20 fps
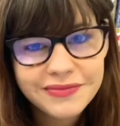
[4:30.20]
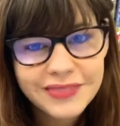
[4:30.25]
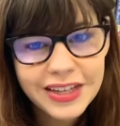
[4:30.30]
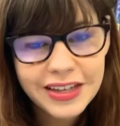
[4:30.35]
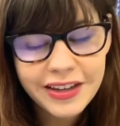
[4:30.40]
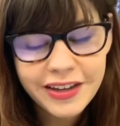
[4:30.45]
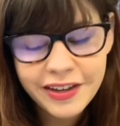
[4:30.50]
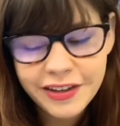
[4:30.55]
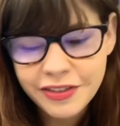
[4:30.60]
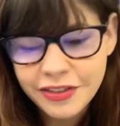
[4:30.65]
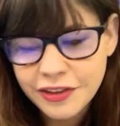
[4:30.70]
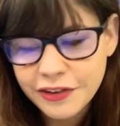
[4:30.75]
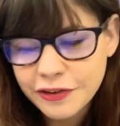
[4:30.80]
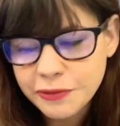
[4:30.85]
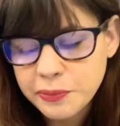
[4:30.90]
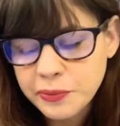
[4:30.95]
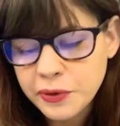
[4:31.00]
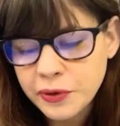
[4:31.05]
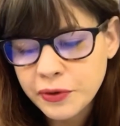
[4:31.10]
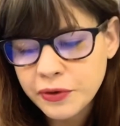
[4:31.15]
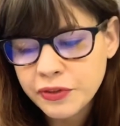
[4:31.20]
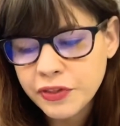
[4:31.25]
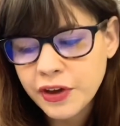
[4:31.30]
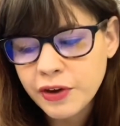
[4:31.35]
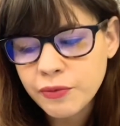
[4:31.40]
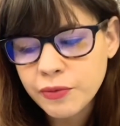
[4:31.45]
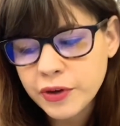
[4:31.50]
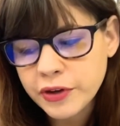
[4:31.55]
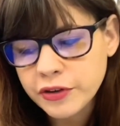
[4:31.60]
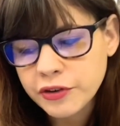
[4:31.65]
in this book
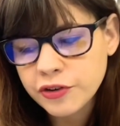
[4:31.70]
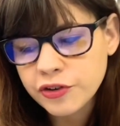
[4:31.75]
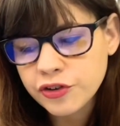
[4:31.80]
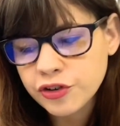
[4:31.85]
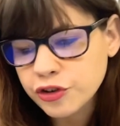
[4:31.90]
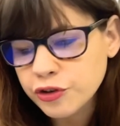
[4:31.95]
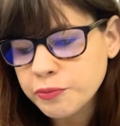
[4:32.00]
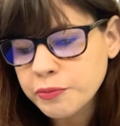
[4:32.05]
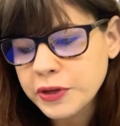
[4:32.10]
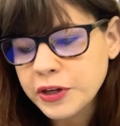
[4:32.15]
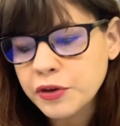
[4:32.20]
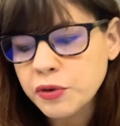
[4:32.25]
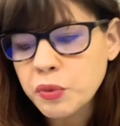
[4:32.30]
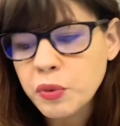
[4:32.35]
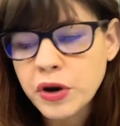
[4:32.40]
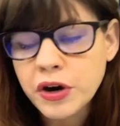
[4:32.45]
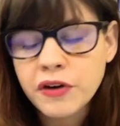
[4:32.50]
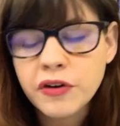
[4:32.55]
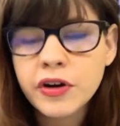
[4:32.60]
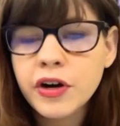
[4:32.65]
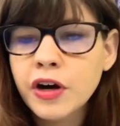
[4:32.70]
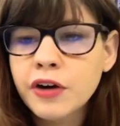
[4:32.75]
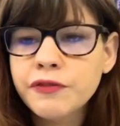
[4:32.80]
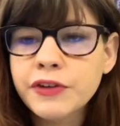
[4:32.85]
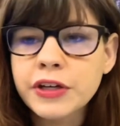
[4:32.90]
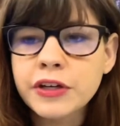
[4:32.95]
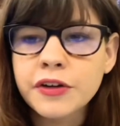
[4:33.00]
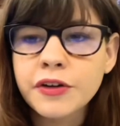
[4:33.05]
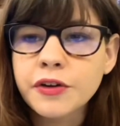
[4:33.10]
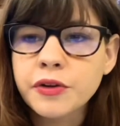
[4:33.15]
that readers should be aware of,
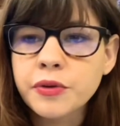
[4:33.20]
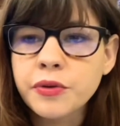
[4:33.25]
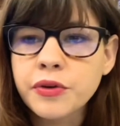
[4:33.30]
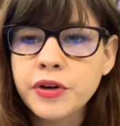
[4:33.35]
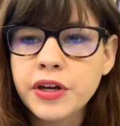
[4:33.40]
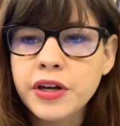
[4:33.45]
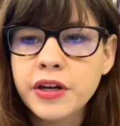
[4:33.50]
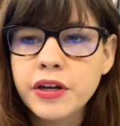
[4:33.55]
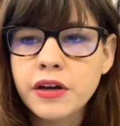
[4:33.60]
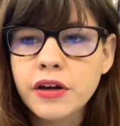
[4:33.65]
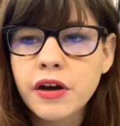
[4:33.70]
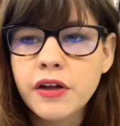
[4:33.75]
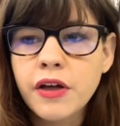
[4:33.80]
including